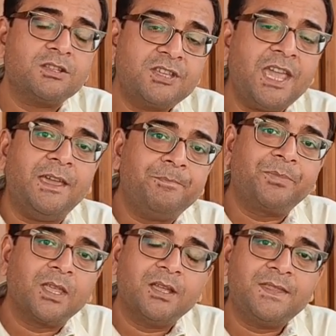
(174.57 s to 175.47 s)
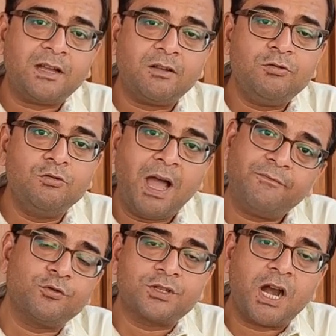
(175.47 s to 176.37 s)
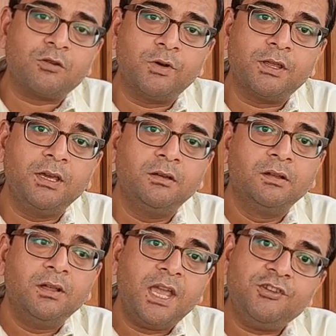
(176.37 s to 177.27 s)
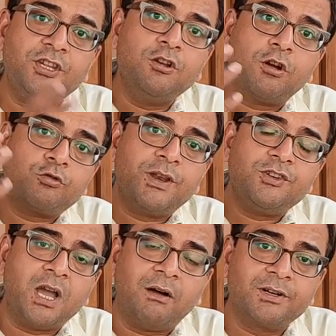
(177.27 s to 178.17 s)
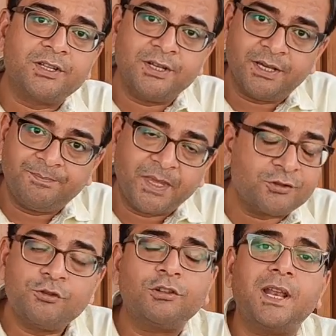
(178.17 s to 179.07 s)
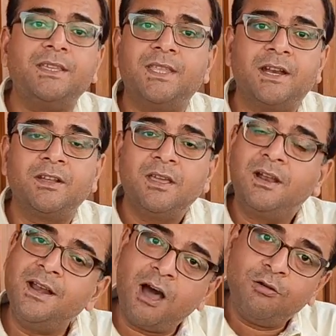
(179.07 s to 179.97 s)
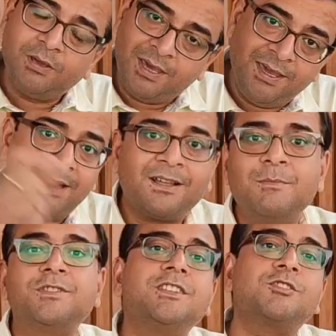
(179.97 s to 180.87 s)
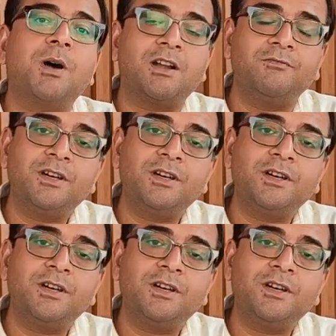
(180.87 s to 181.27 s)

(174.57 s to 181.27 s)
say that you have to start working 18 or 20 hours a day. It's not like that. Now here comes the smart